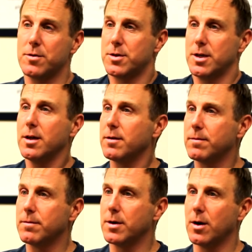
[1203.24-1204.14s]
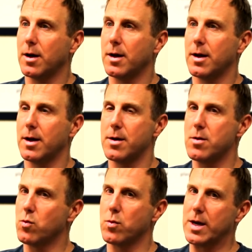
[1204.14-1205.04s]
I've just seen it you know, and
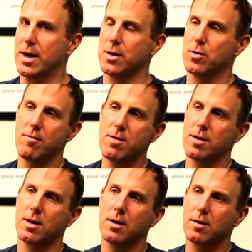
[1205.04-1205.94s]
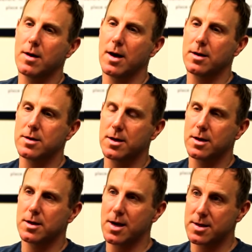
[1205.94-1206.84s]
we can't do everything at
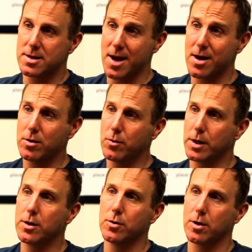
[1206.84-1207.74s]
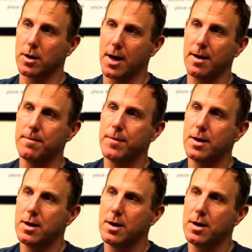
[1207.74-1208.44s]
scale that we can do in our lab.